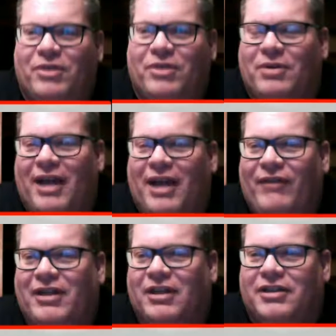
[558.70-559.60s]
having
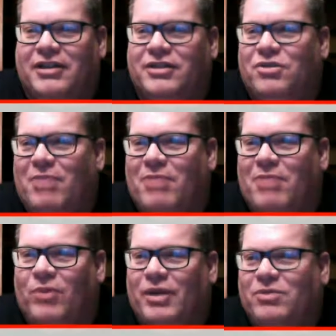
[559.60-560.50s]
to listen to my
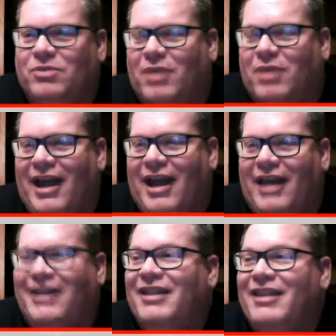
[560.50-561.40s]
voice while I
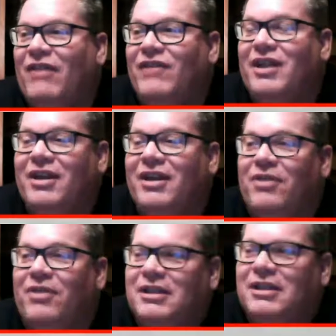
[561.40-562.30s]
edited the
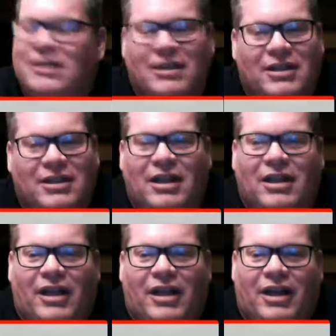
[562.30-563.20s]
video.
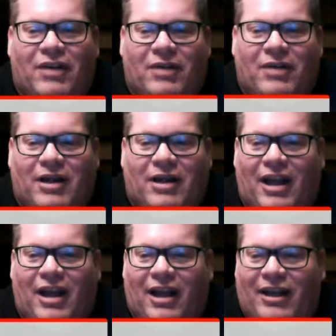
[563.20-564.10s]
You know what?
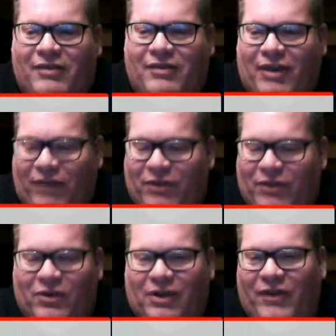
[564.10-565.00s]
I feel
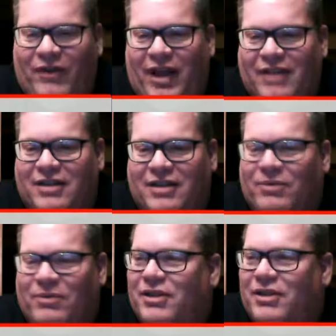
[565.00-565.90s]
for our fans. I
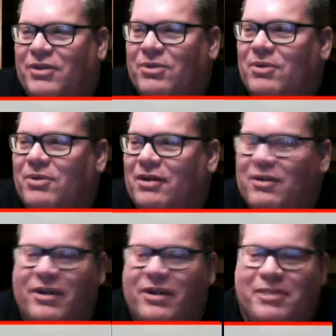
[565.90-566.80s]
really do. They're the
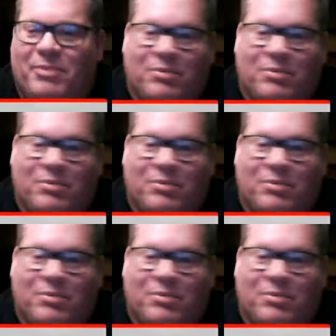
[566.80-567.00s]
greatest people in the